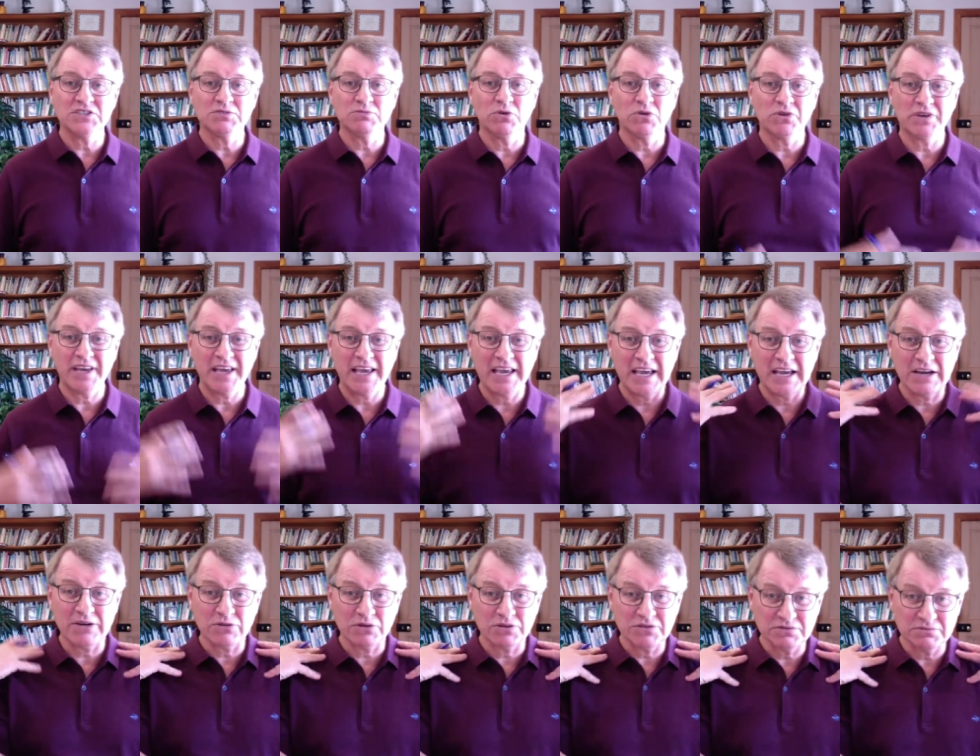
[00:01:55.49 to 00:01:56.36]
more
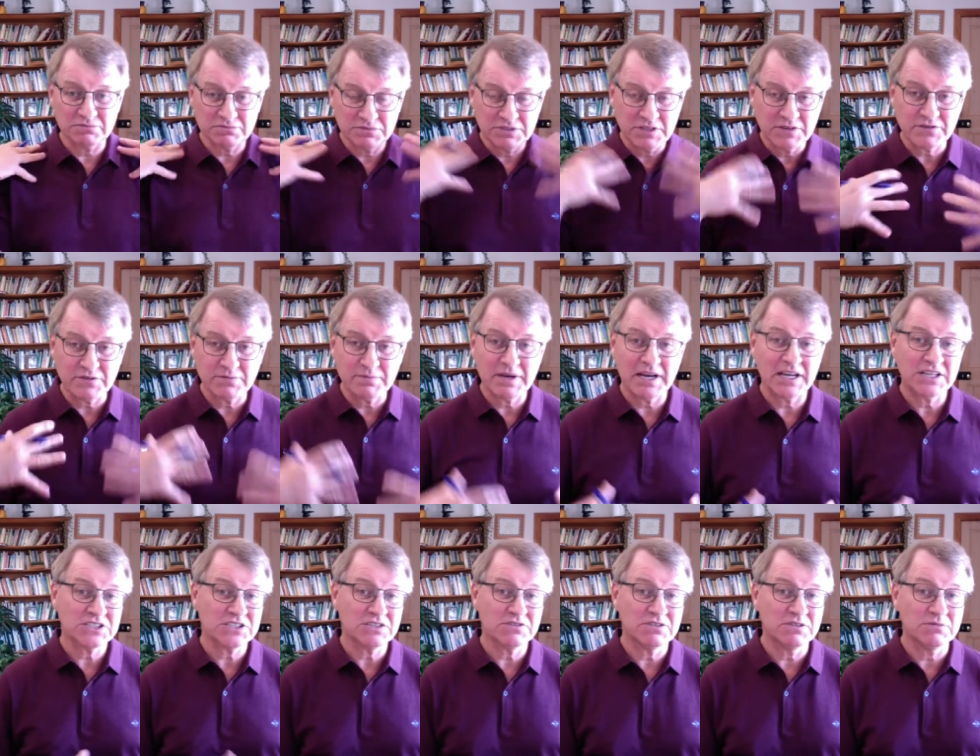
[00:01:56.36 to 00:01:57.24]
hair on different
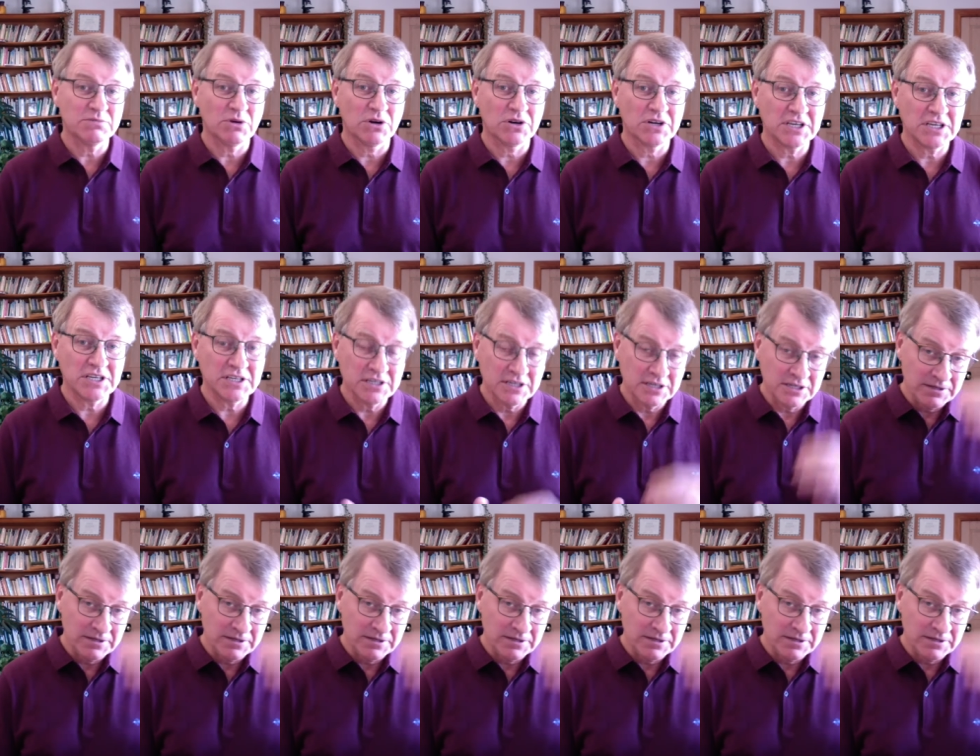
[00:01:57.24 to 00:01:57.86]
parts of the body.